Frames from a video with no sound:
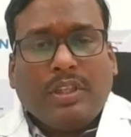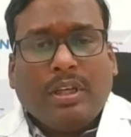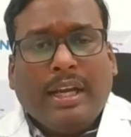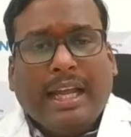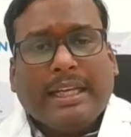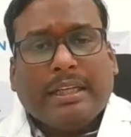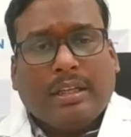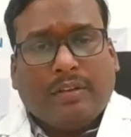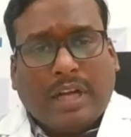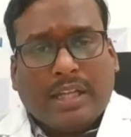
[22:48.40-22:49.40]
like
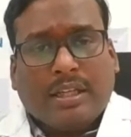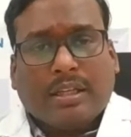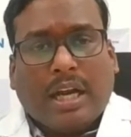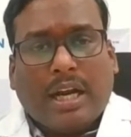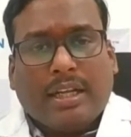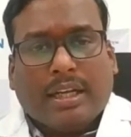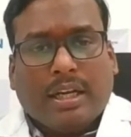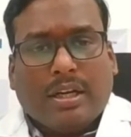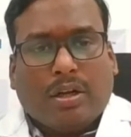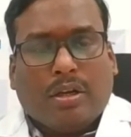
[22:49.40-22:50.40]
other cardiac
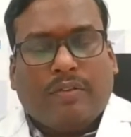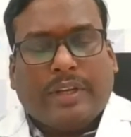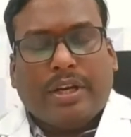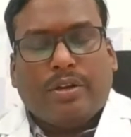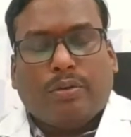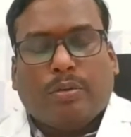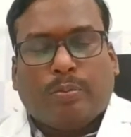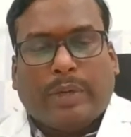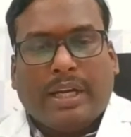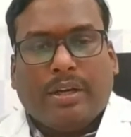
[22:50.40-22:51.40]
and all. We can do
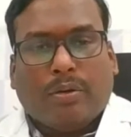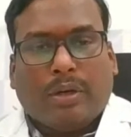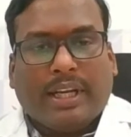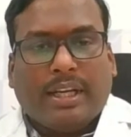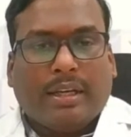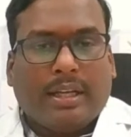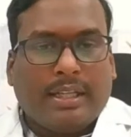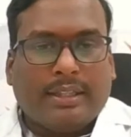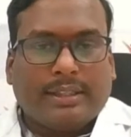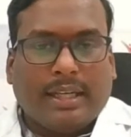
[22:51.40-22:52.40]
brain routine
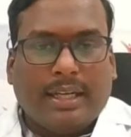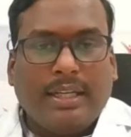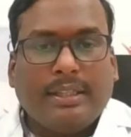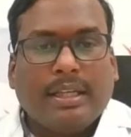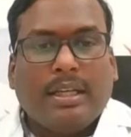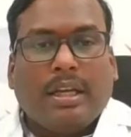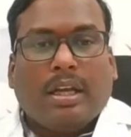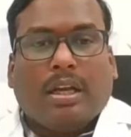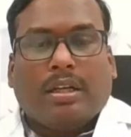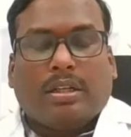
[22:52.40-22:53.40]
health screenings.
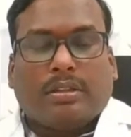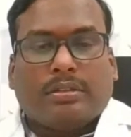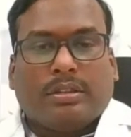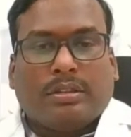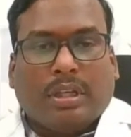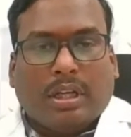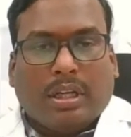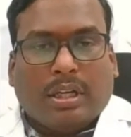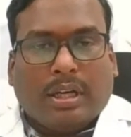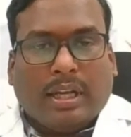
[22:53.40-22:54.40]

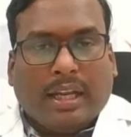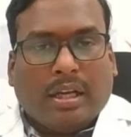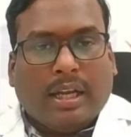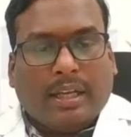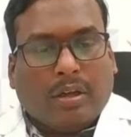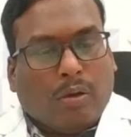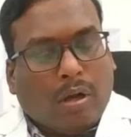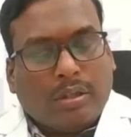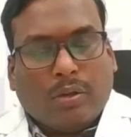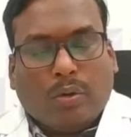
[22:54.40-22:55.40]
Like
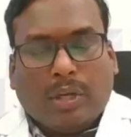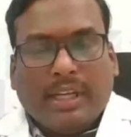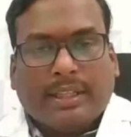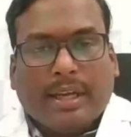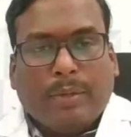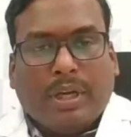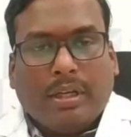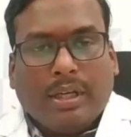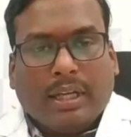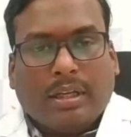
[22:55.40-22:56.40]
all the routines can be done,
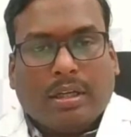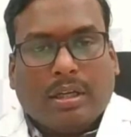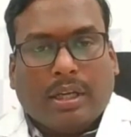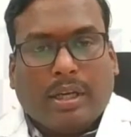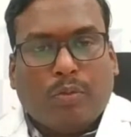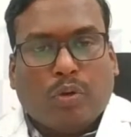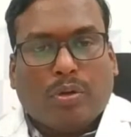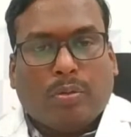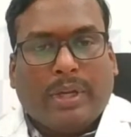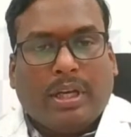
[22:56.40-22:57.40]
like
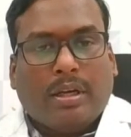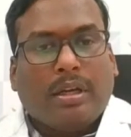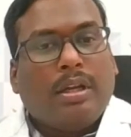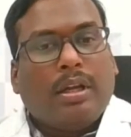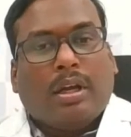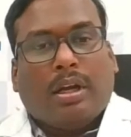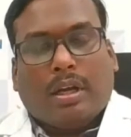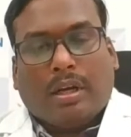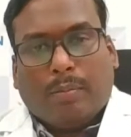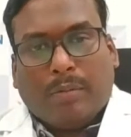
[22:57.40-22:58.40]
hemoglobin,
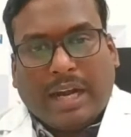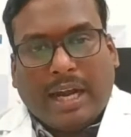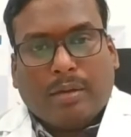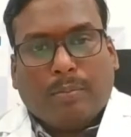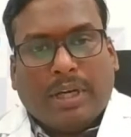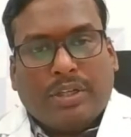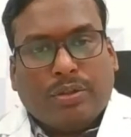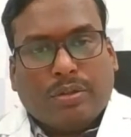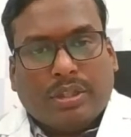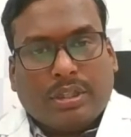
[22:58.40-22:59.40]
random blood
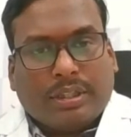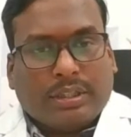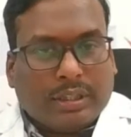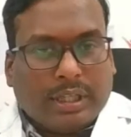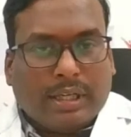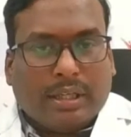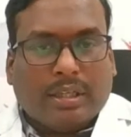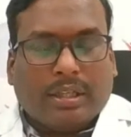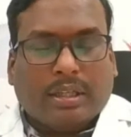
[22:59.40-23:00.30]
sugars, then